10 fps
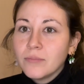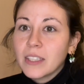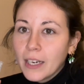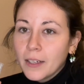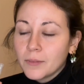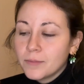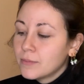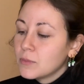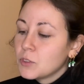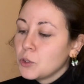yeah,
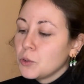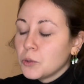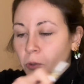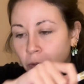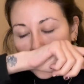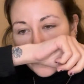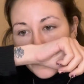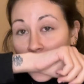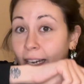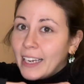
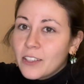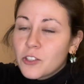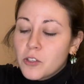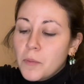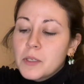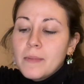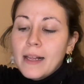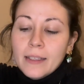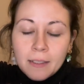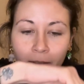I can't stop
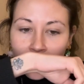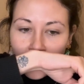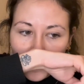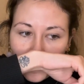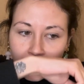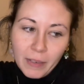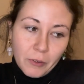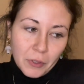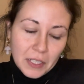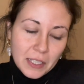smelling my
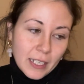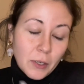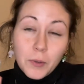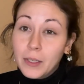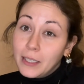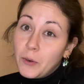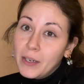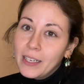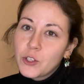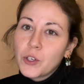wrist. I really,
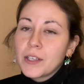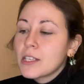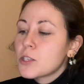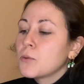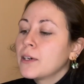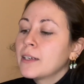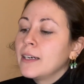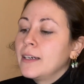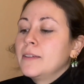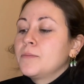really enjoy this one.
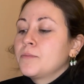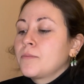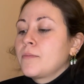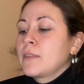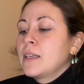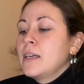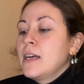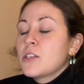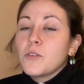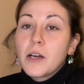
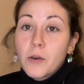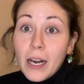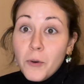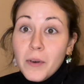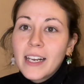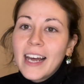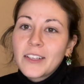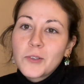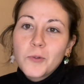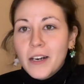So I really
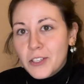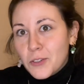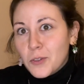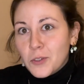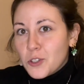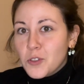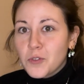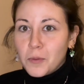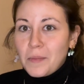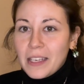like to wear, you know, just
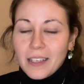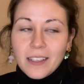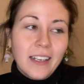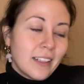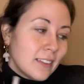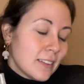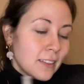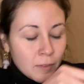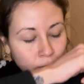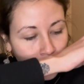for me, and
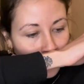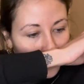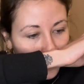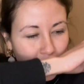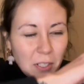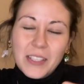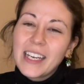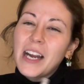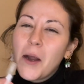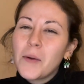because
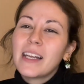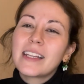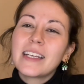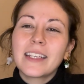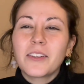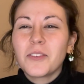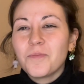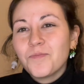I really think that